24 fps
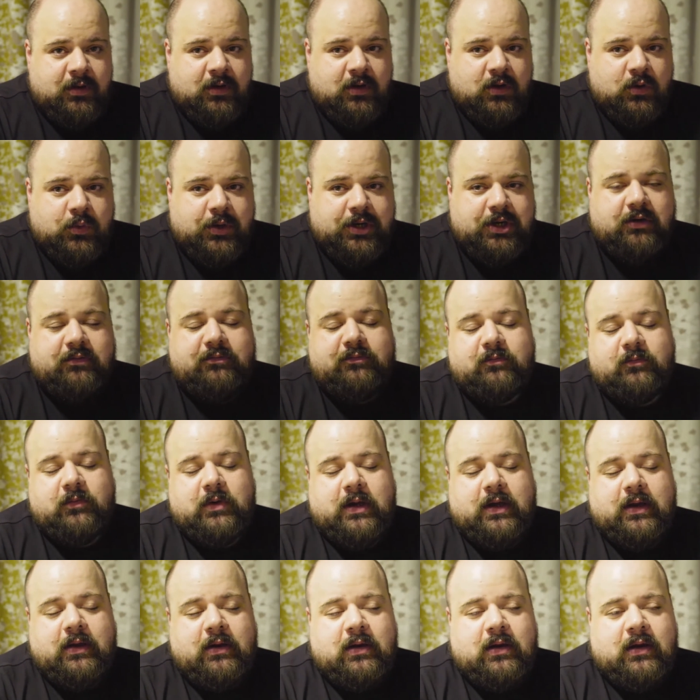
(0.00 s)
quite often when
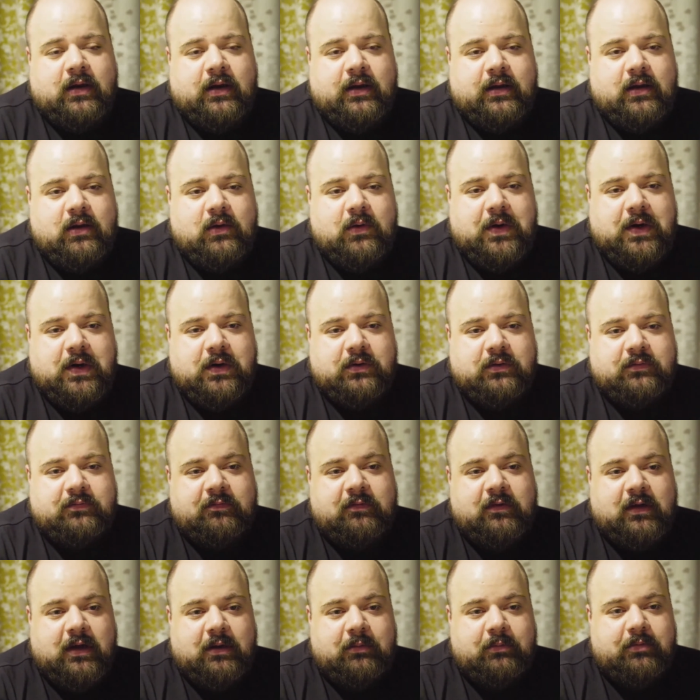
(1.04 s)
I go out
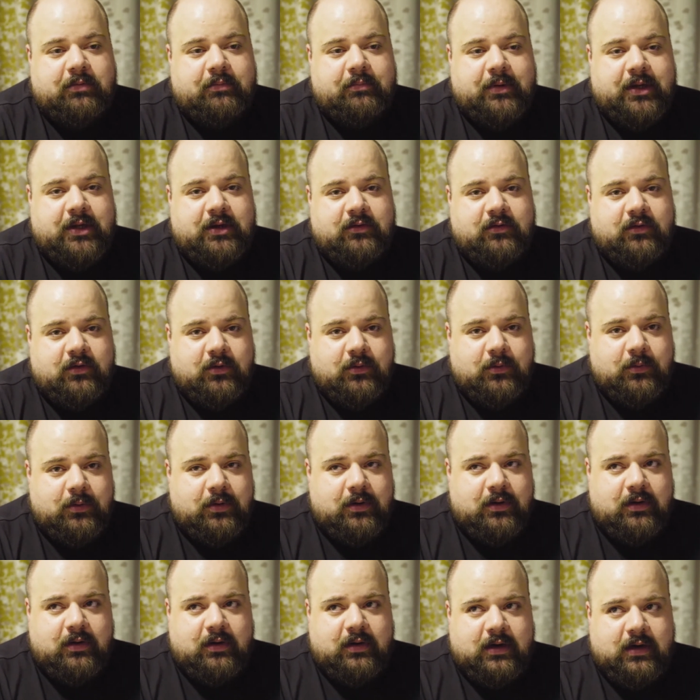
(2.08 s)
fly with my
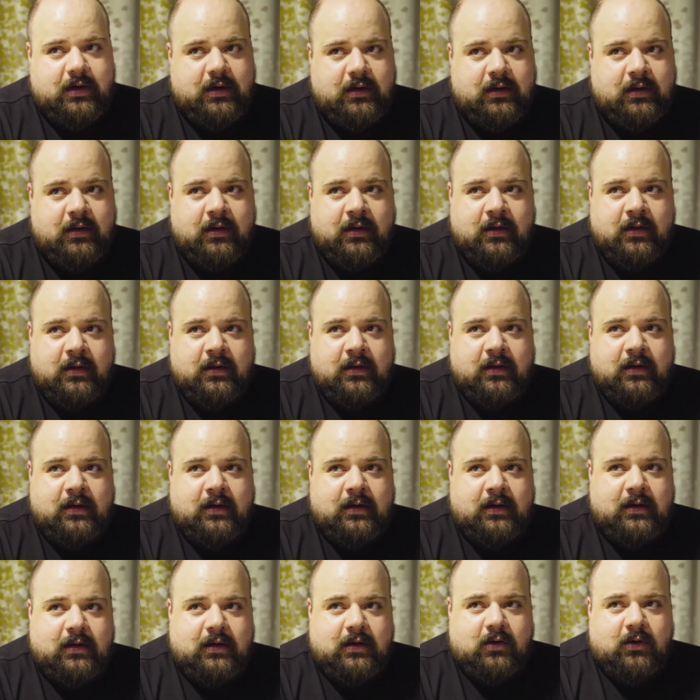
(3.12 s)
drone, then
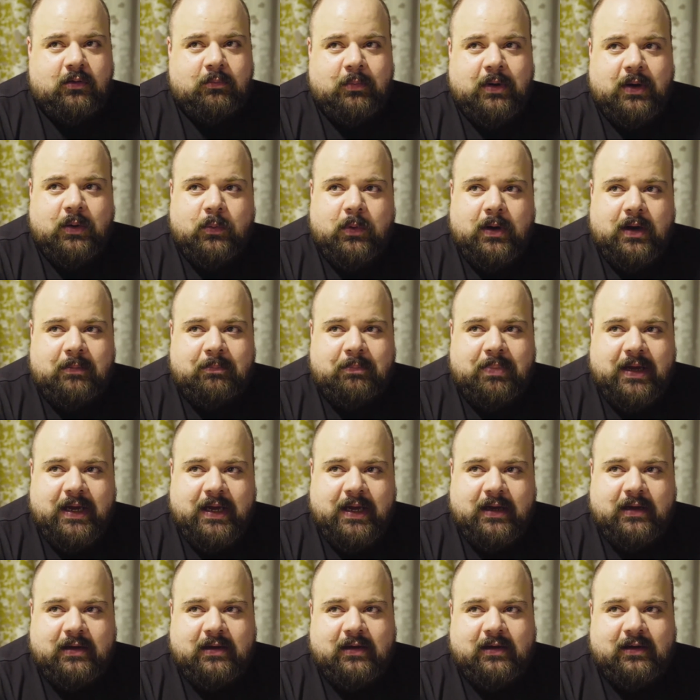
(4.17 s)
on my way
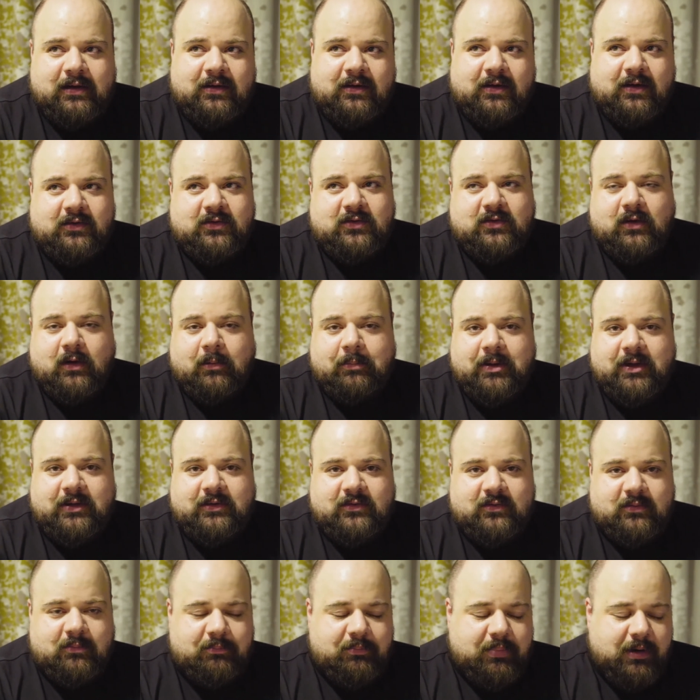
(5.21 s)
back I stop at
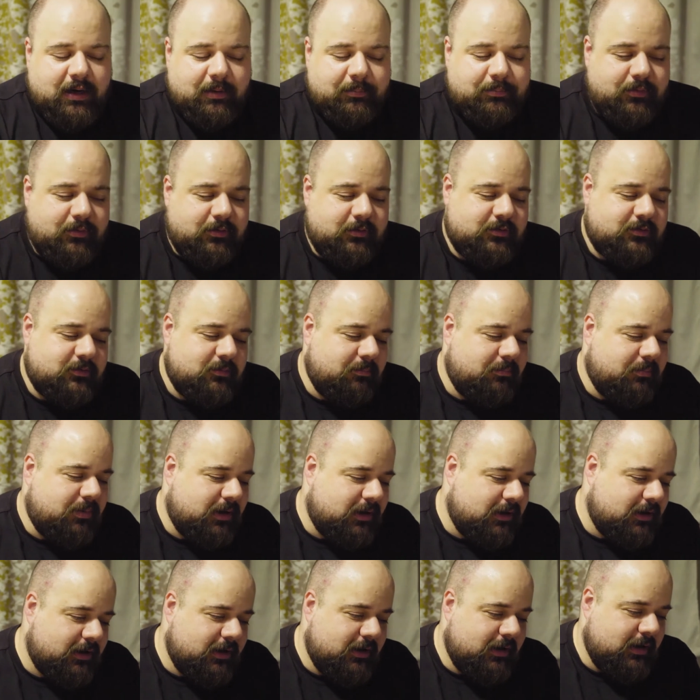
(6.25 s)
some pub or some
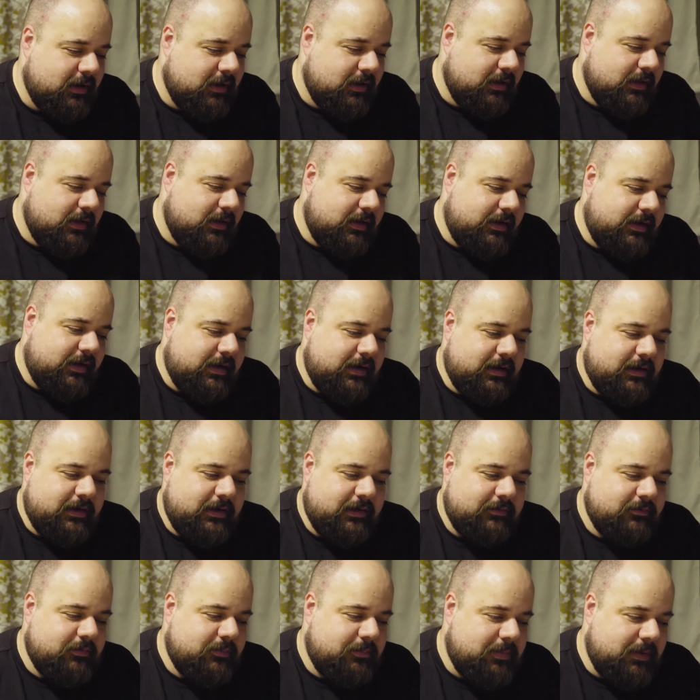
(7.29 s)
bar and
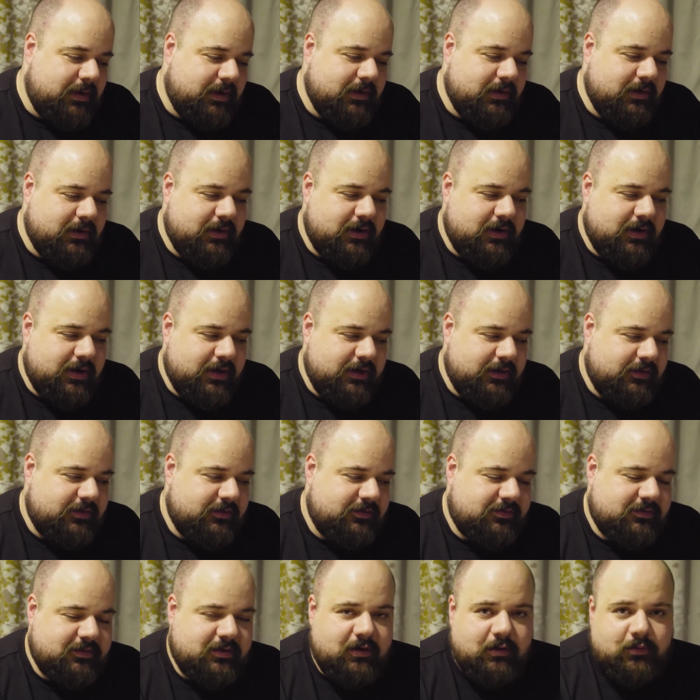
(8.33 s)
have a beer and
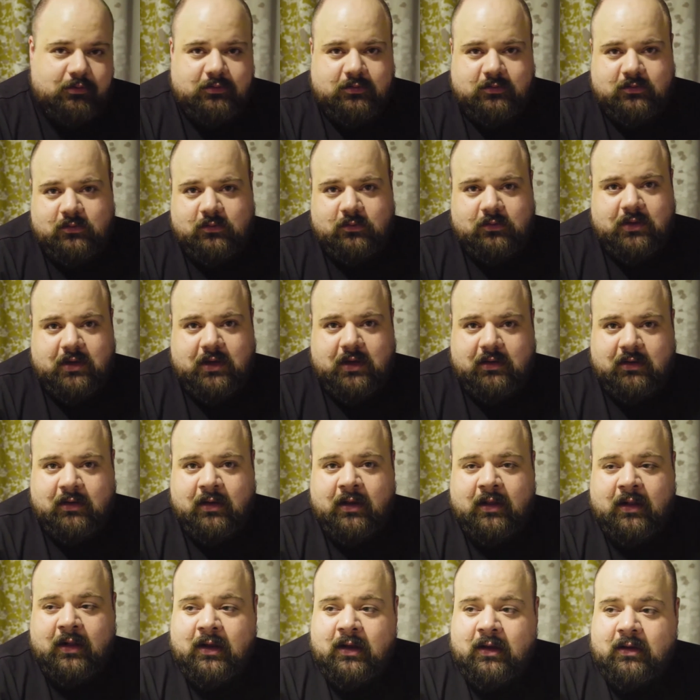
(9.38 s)
just go through the
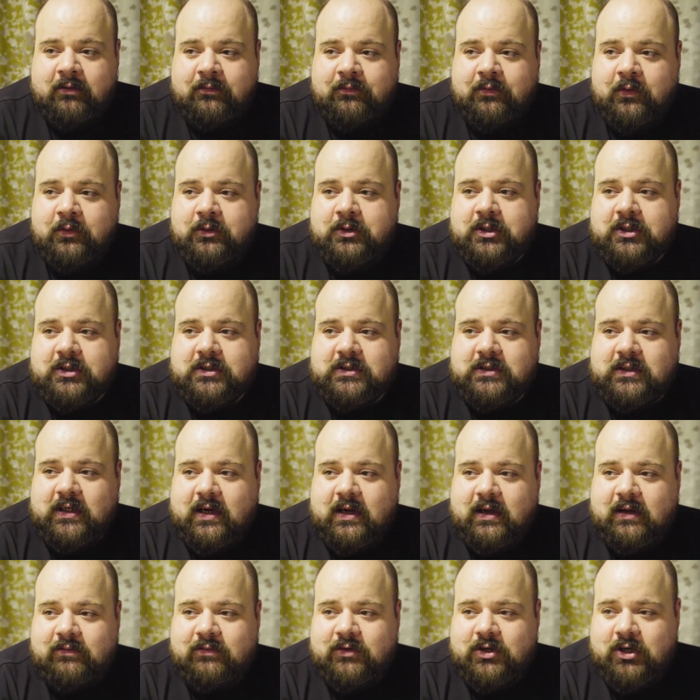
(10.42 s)
footage that
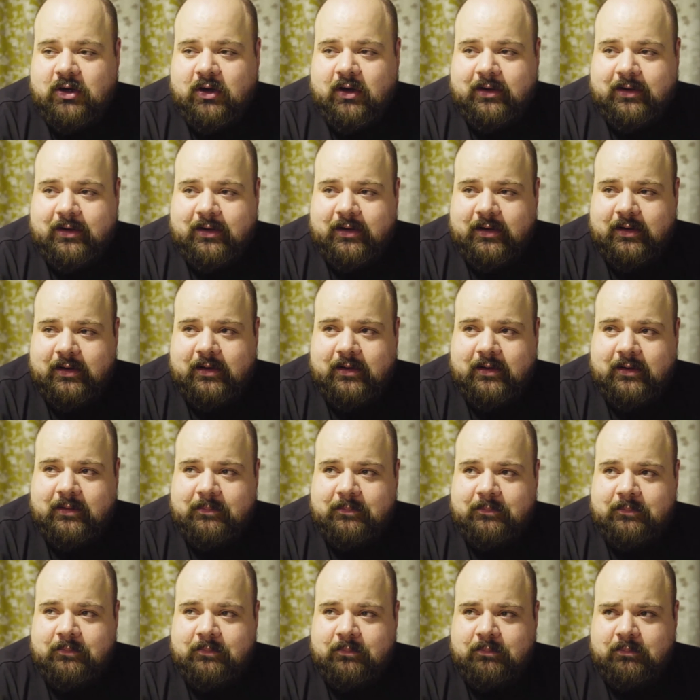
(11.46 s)
I've shot,
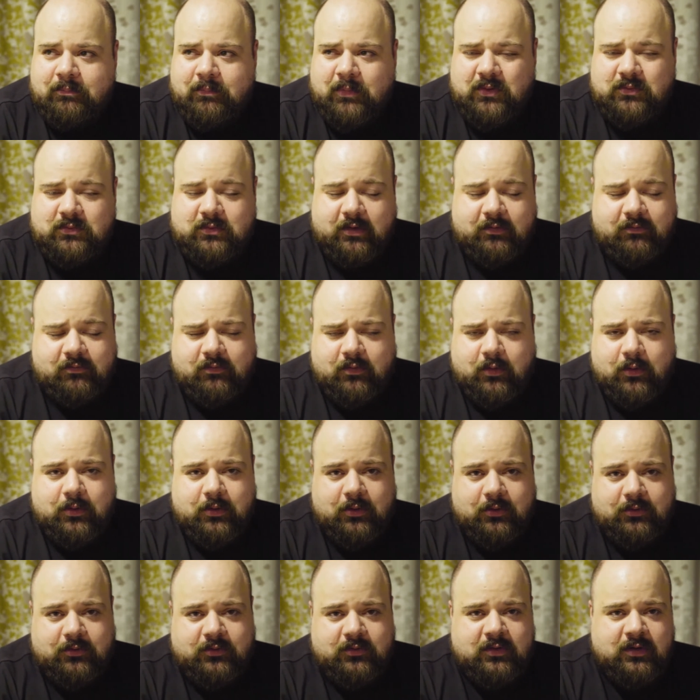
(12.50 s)
mostly
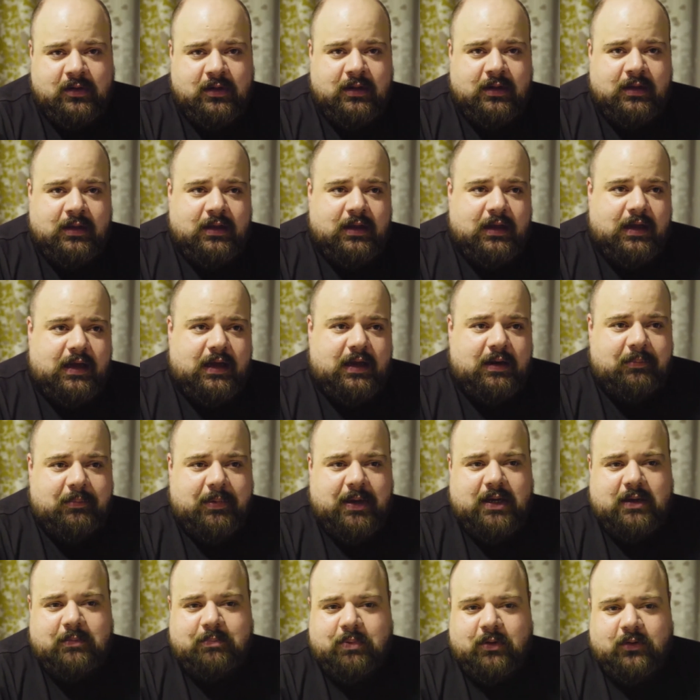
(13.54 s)
photos, and
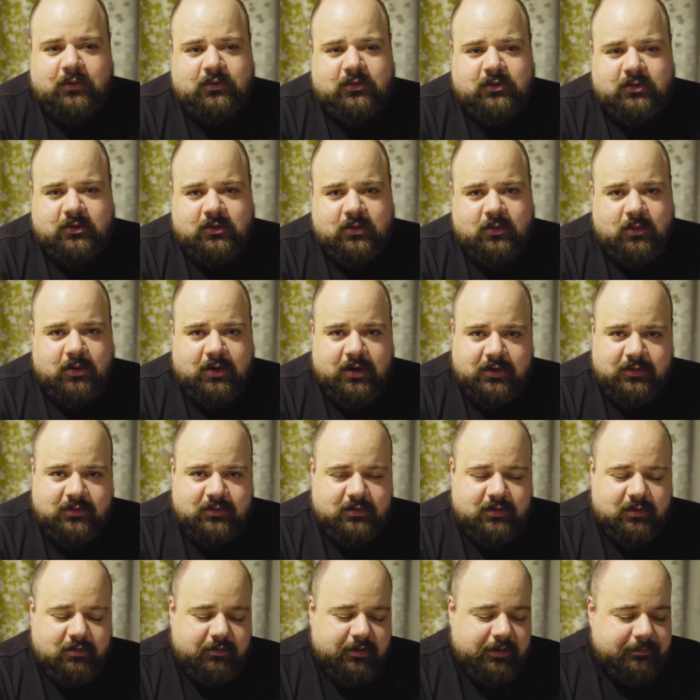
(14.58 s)
make a post or two on
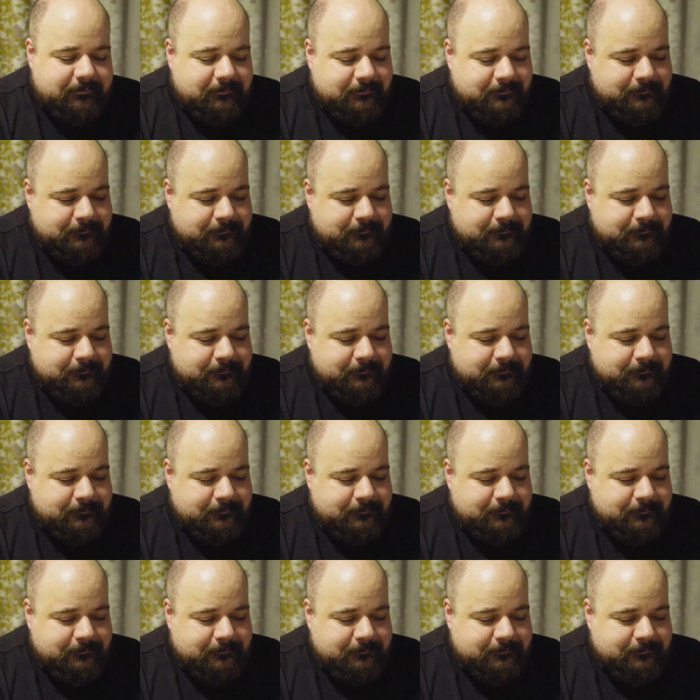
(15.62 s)
Instagram.